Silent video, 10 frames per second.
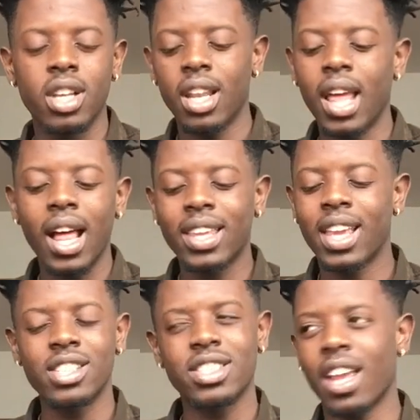Like I
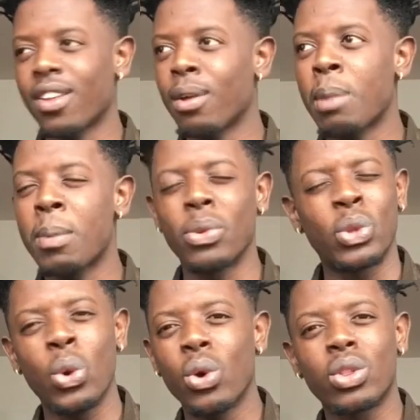catch like maybe
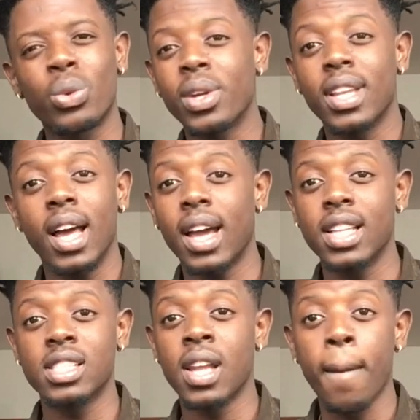2 or 3
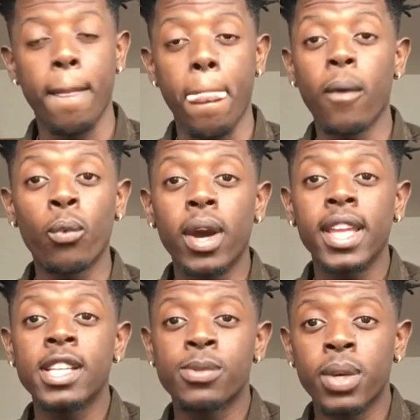lines of what
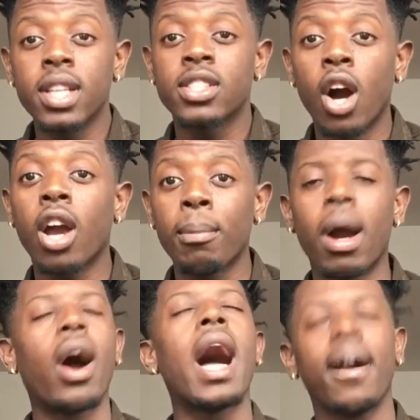he's really talking
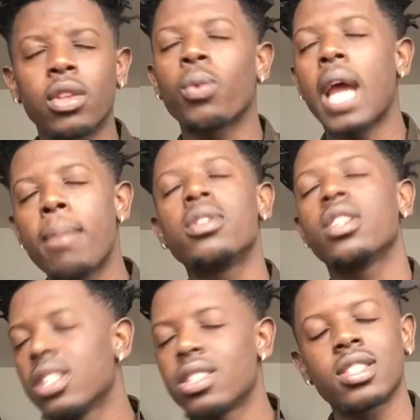about. I have to rap
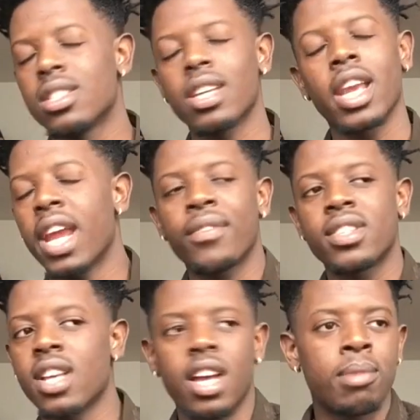genius this nigga every
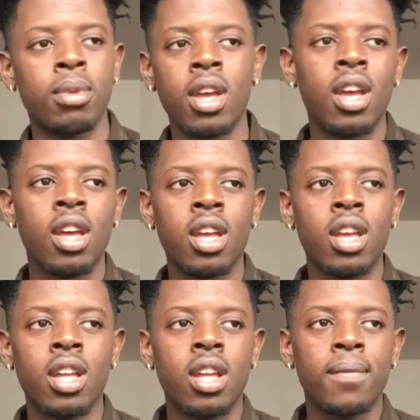time.
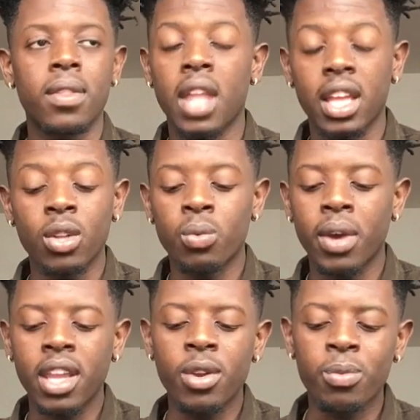Like the
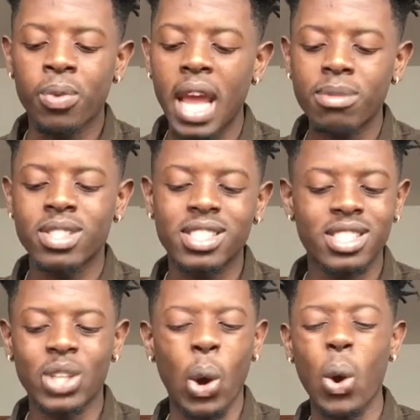way he raps
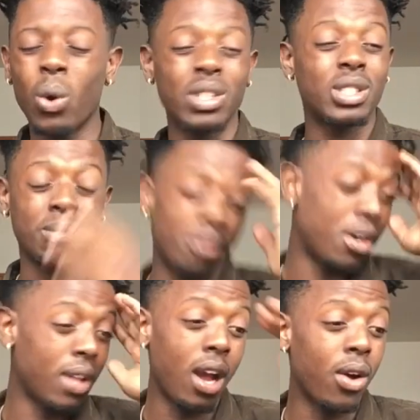is it's
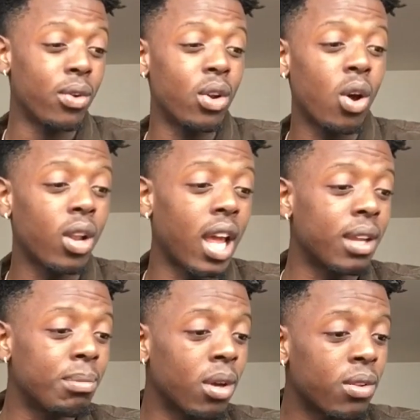some, I don't know,
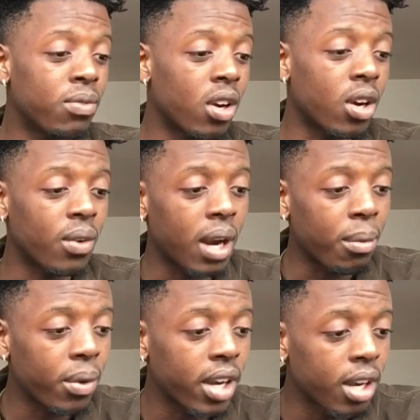like motherfucker
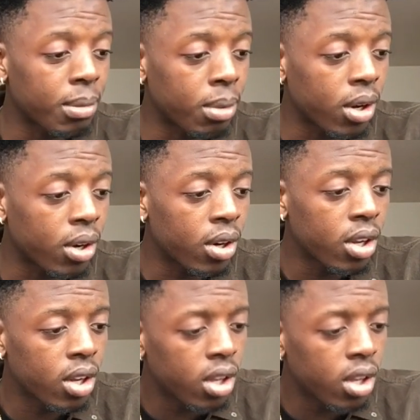rap weird, bro.